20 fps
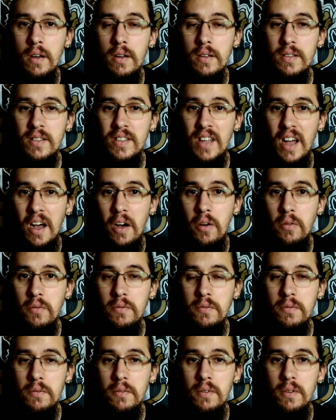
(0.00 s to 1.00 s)

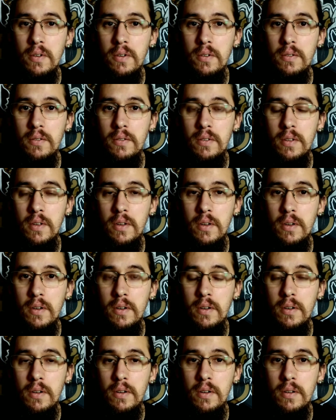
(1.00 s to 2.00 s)
down
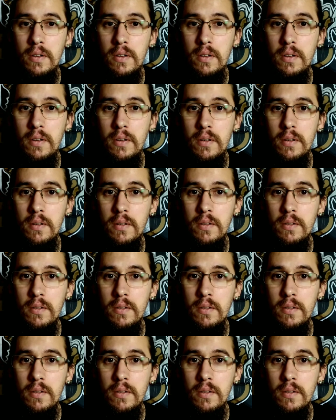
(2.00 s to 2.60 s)
the